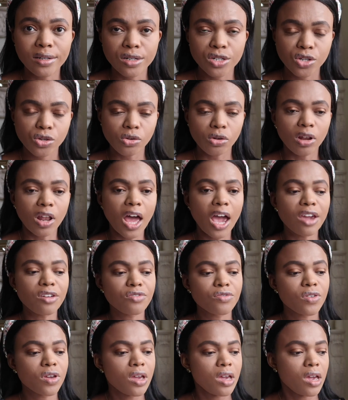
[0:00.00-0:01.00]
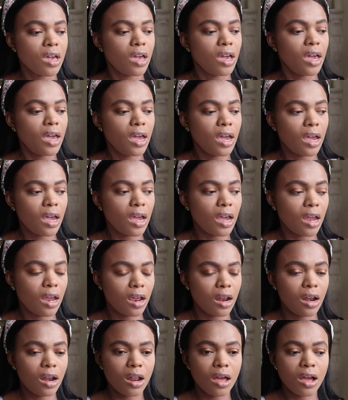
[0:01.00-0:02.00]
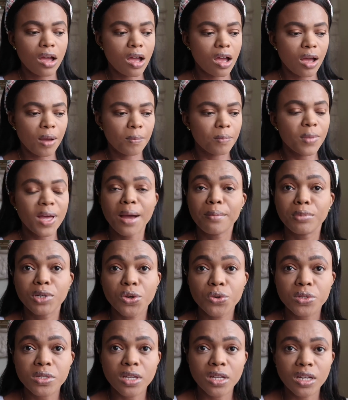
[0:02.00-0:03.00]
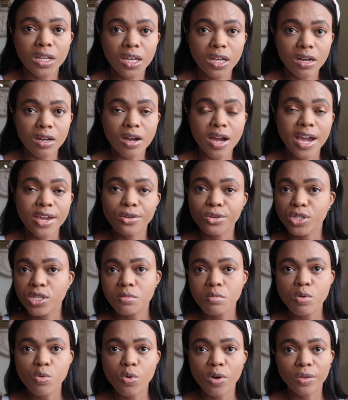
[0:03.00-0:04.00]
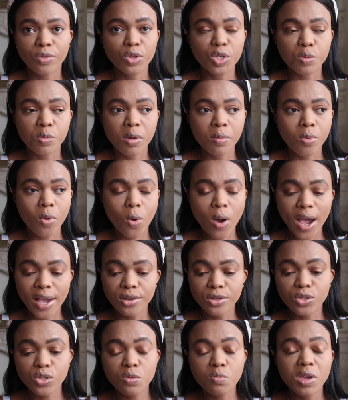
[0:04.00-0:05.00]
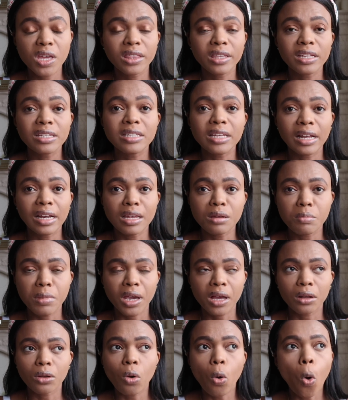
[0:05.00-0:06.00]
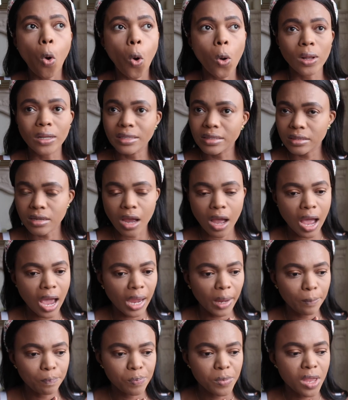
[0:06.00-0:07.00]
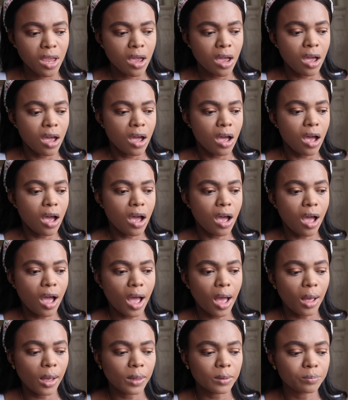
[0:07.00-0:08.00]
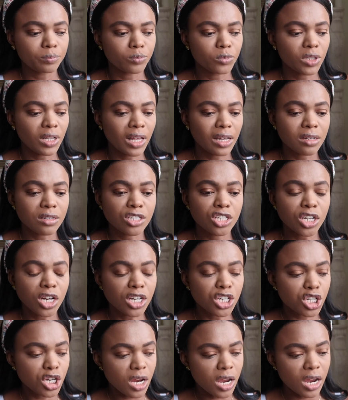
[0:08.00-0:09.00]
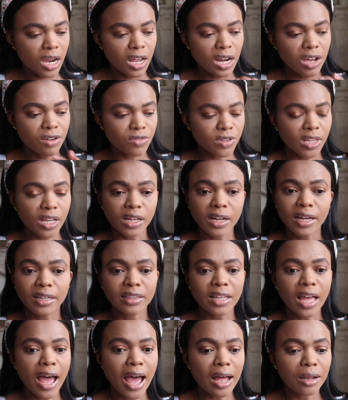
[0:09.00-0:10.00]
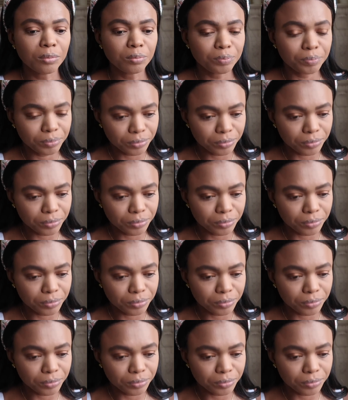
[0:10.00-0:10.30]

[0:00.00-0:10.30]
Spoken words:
into your life. And I'm no saint here. I used to be one of those people. I used to be in the Daily Mail all the time. like judging and everything like that.